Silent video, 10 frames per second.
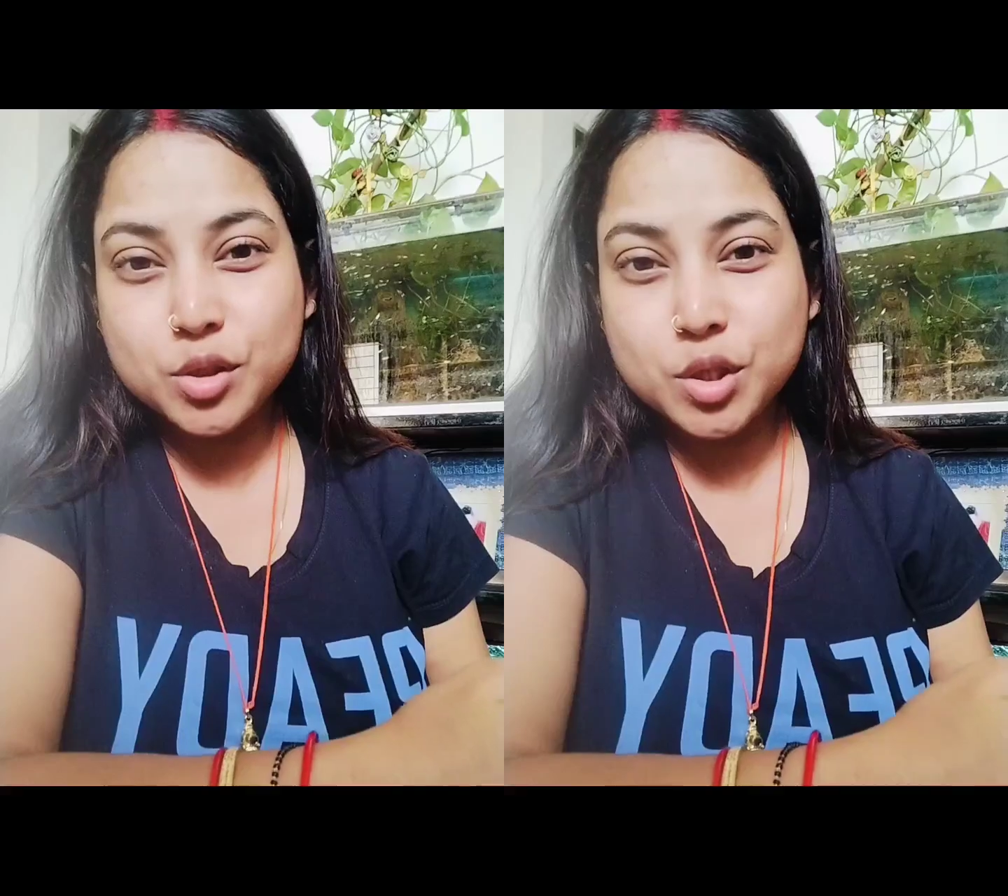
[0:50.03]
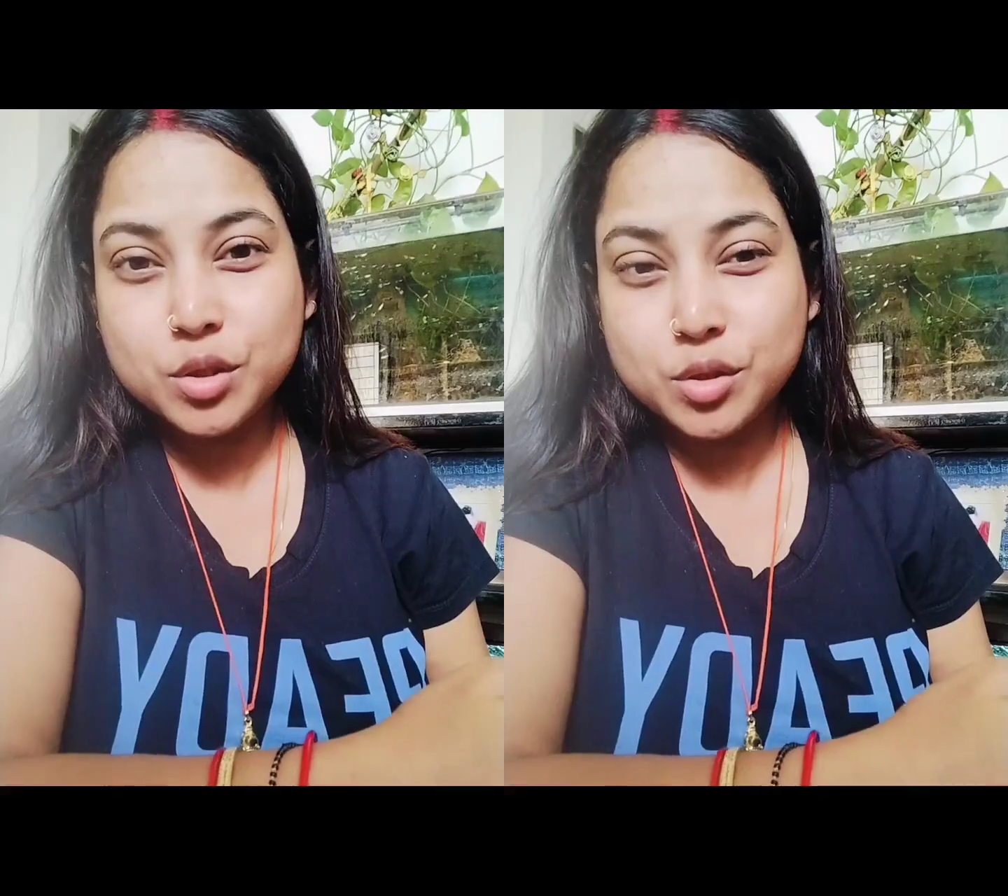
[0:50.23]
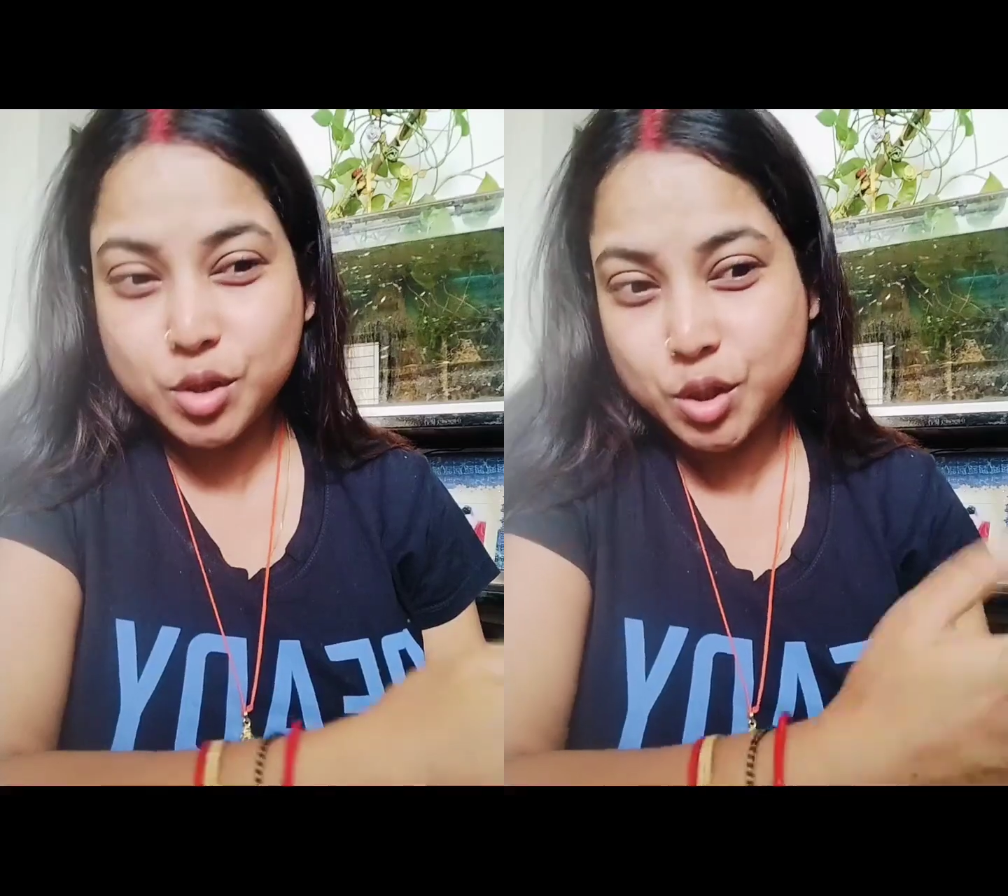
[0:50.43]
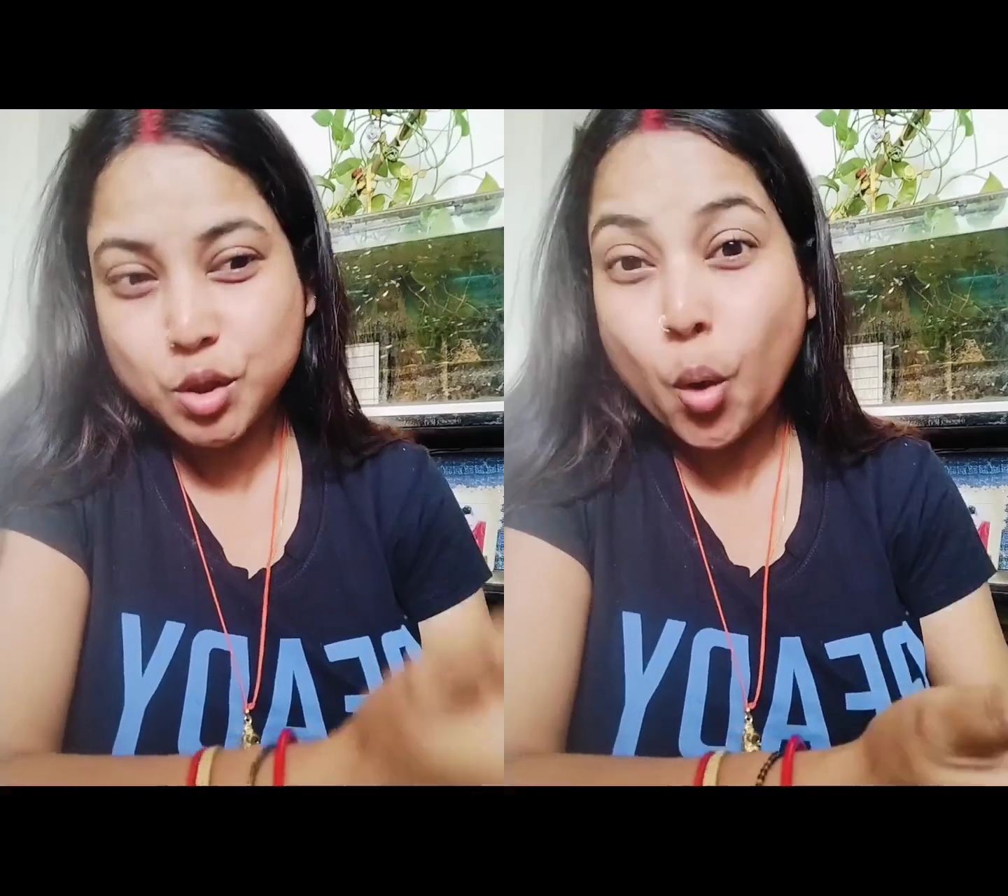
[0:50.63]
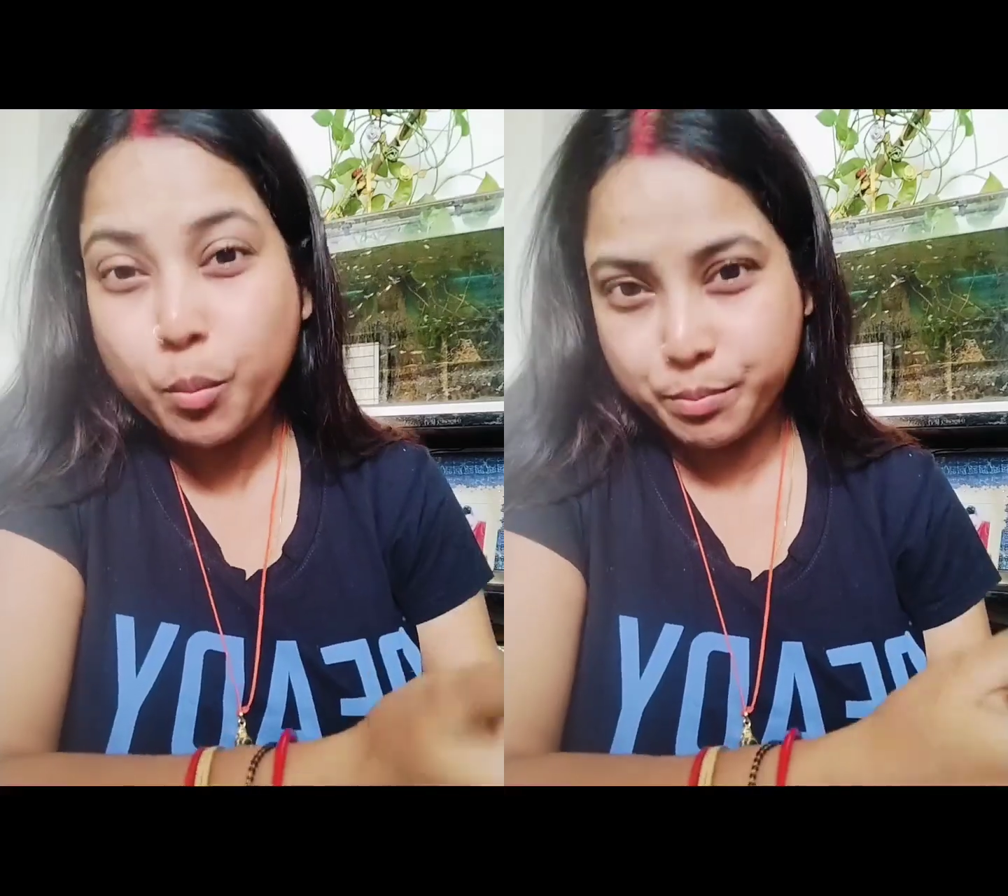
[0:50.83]

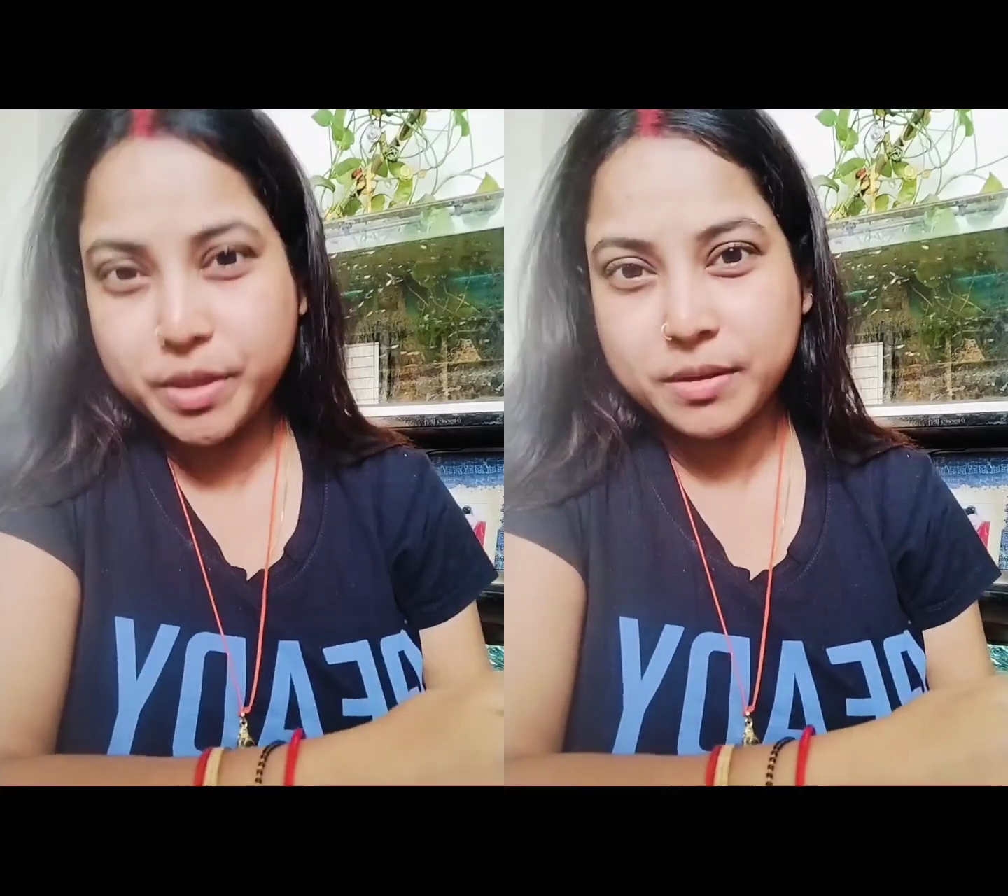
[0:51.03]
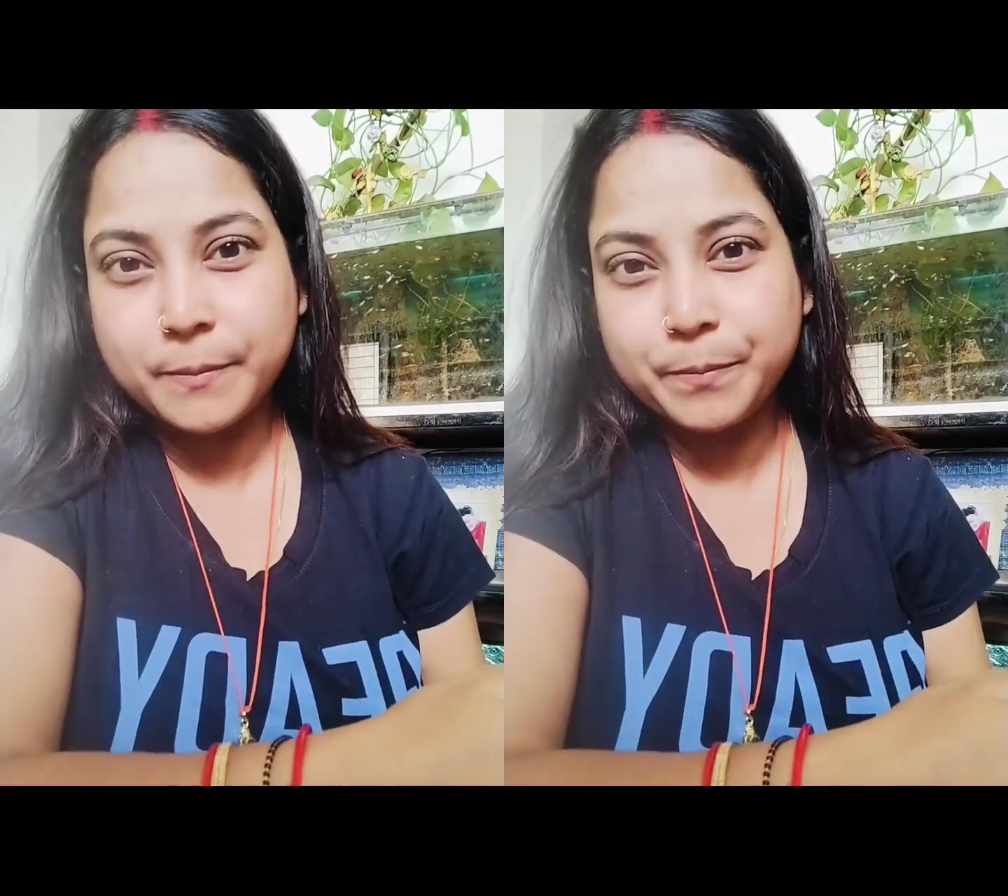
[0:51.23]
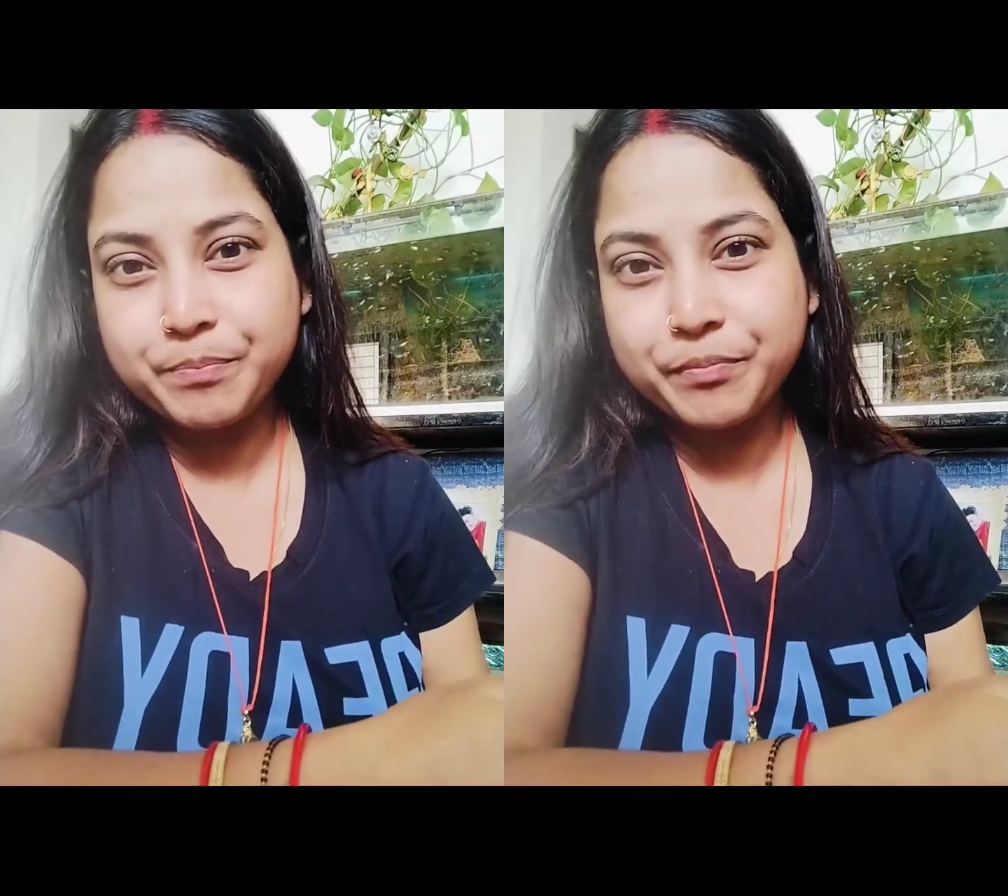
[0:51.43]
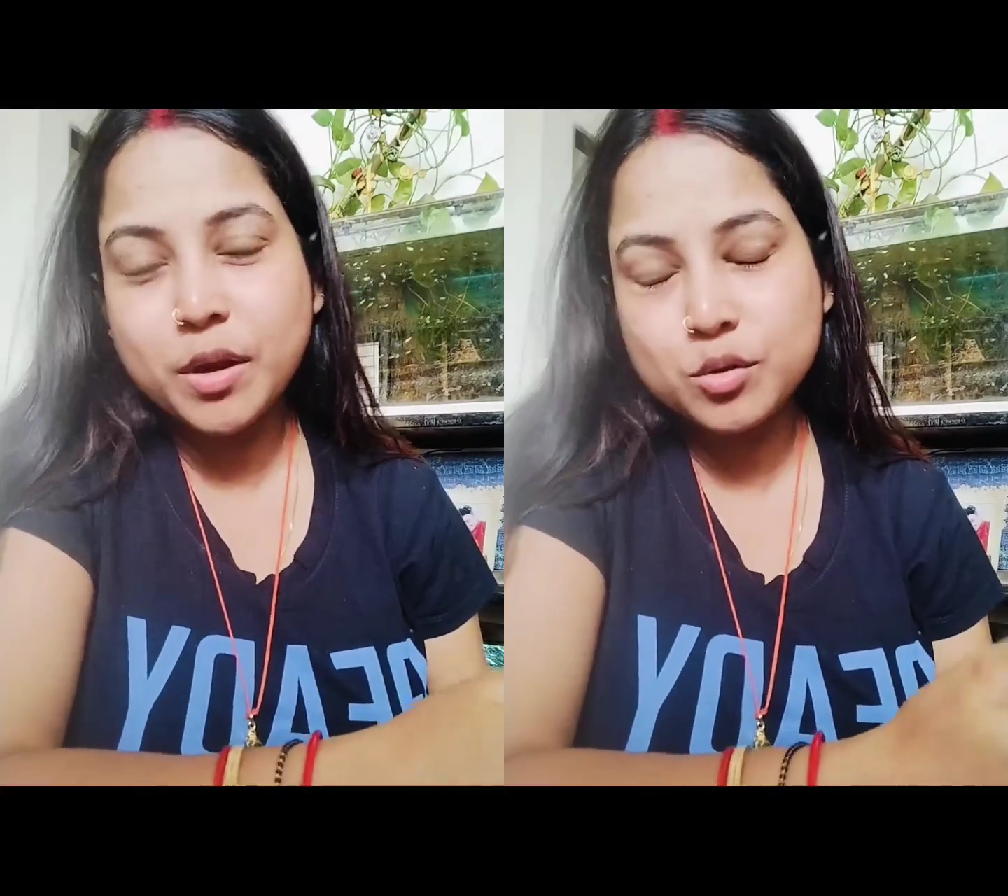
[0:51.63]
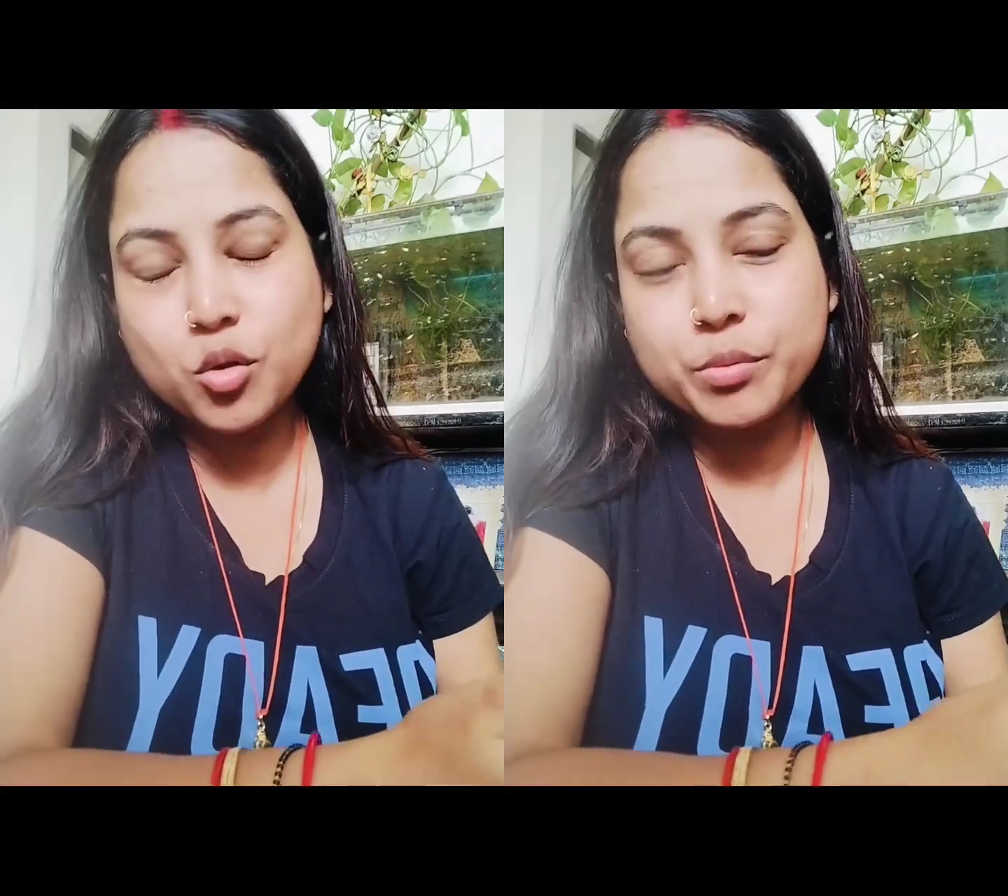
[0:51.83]

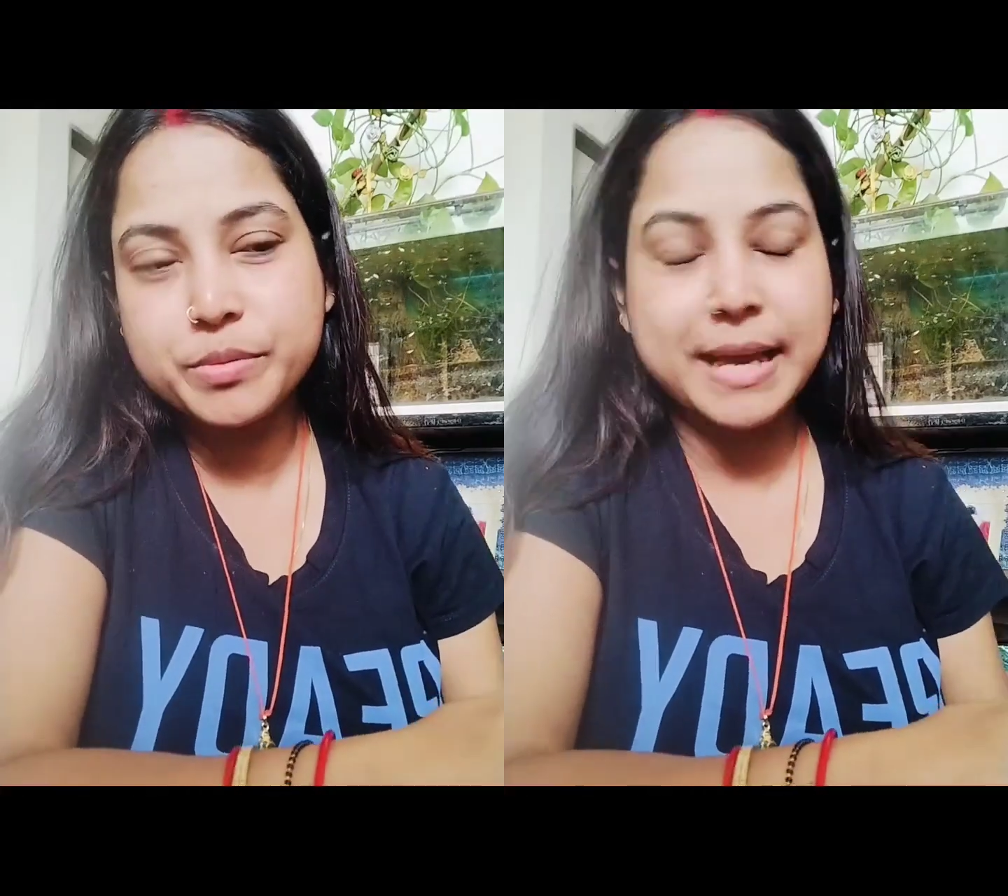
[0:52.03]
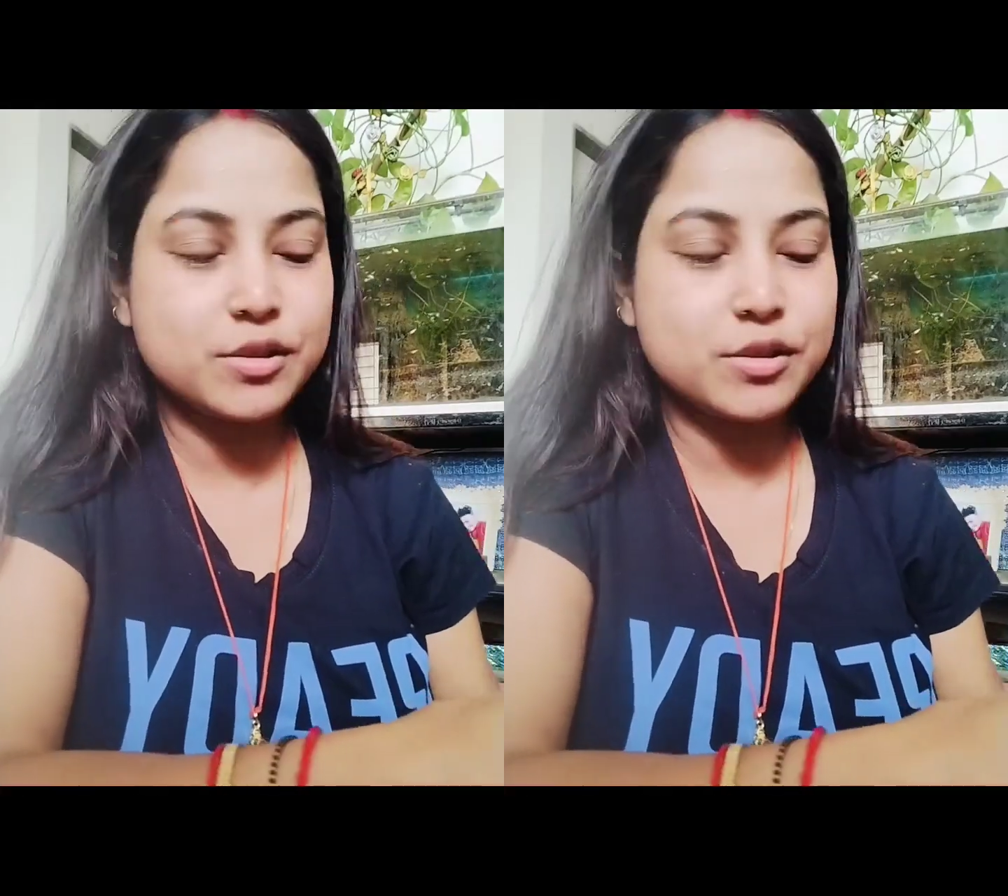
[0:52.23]
soaps